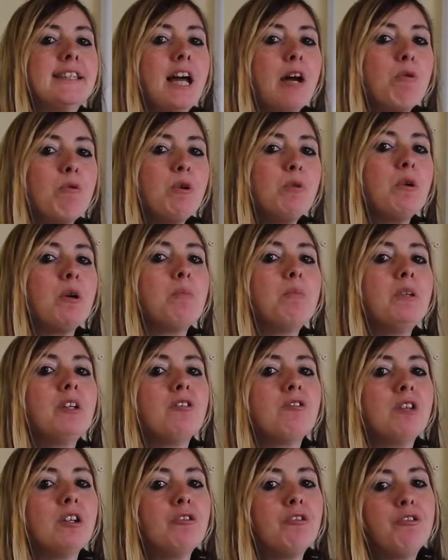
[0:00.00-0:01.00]
that we will be
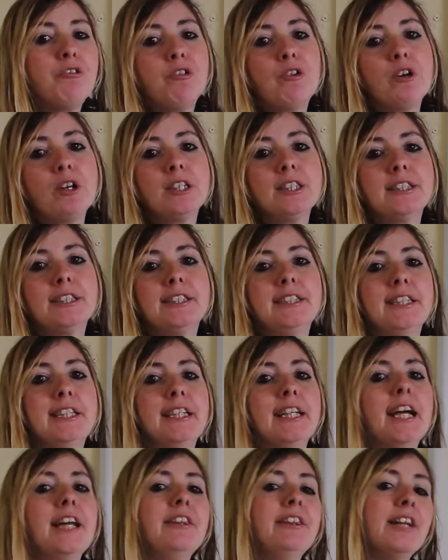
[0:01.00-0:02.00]

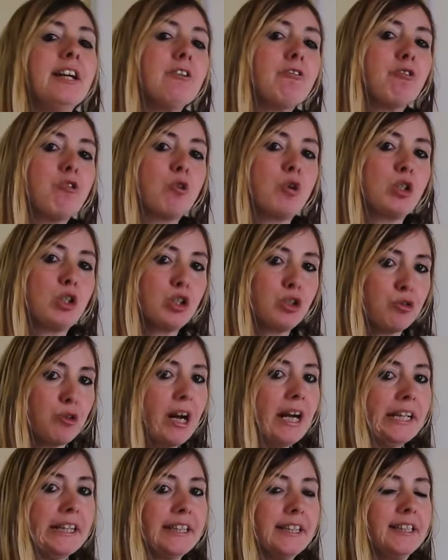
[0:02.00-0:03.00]
reinforcing and therefore
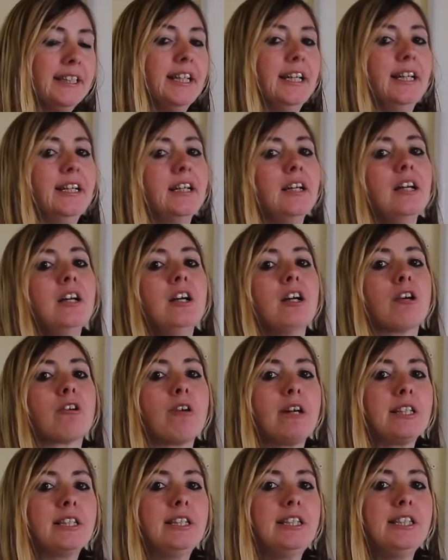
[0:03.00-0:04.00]
strengthening
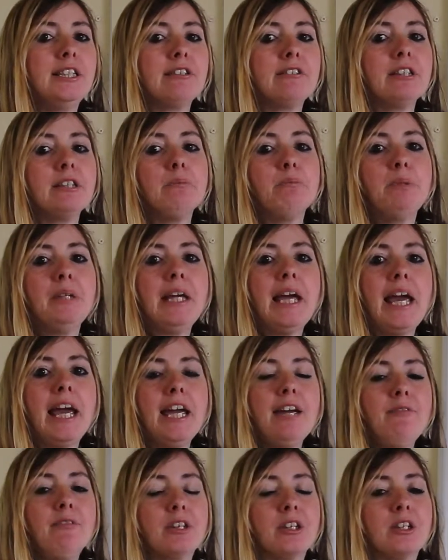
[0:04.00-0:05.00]
criterion
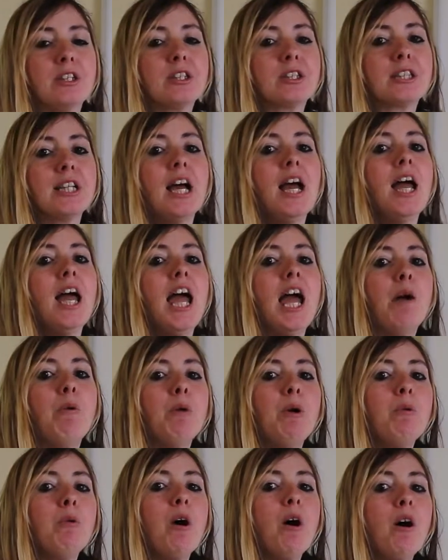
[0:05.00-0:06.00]
behaviors, and
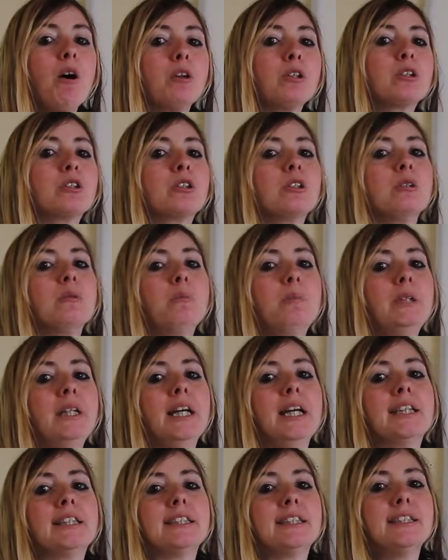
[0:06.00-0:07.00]
we will also be
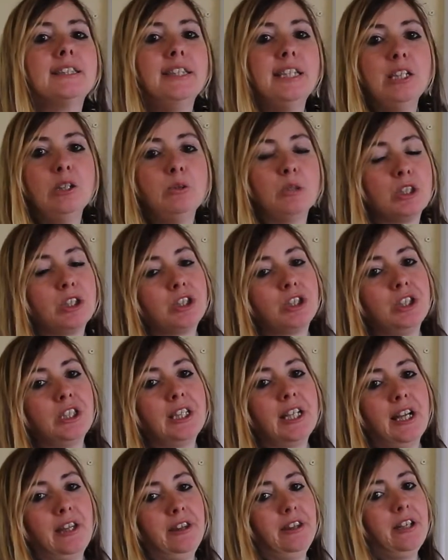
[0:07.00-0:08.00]

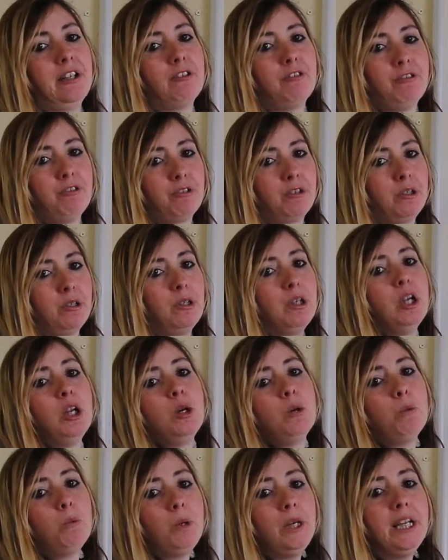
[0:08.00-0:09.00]
extinguishing and therefore
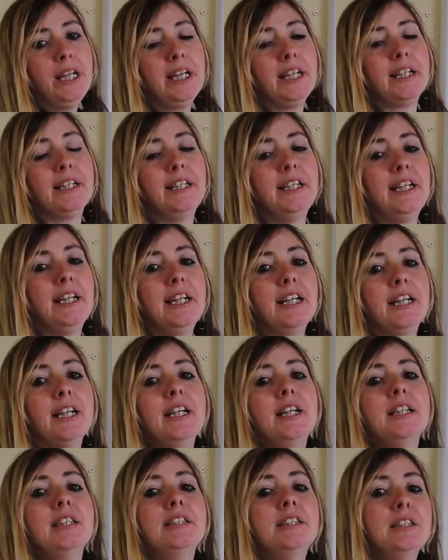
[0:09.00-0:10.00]
weakening
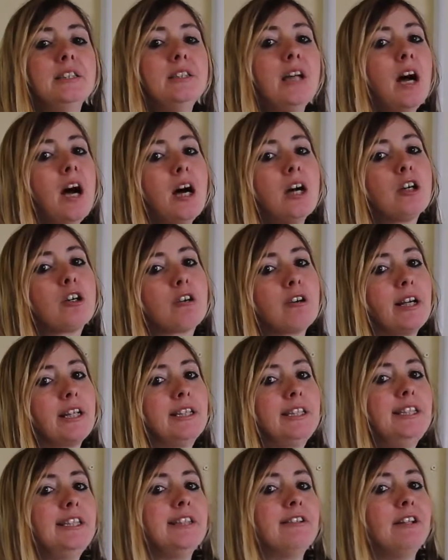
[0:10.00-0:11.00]
the
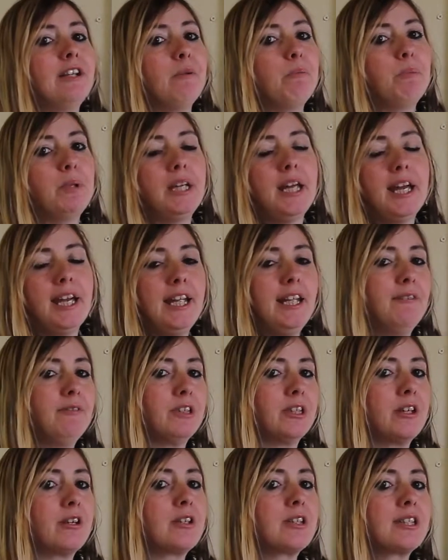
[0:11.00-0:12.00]
non-criterion
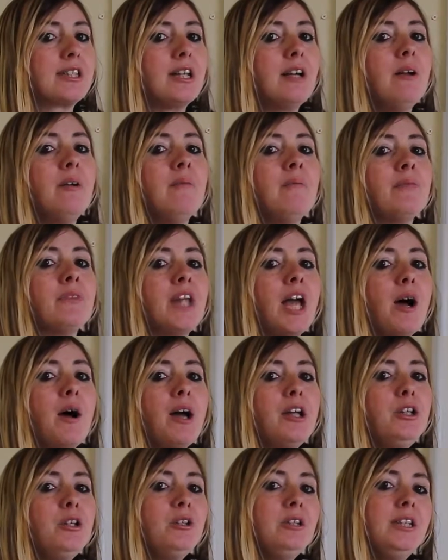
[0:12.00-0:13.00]
behaviors. Now,
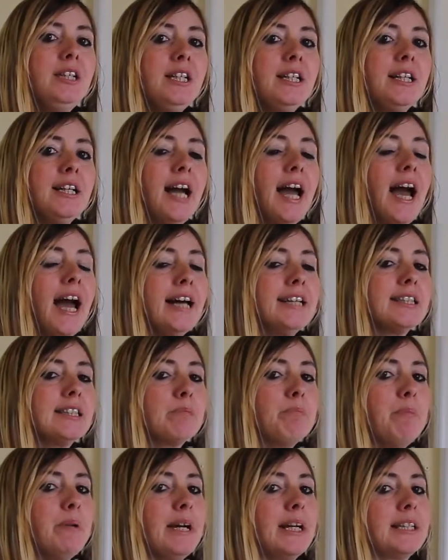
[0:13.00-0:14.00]
a unique
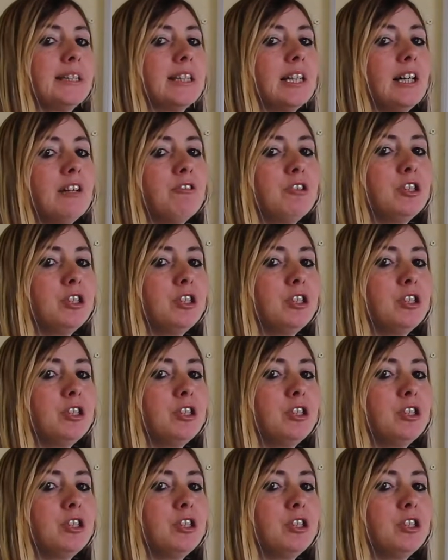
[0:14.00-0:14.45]
aspect of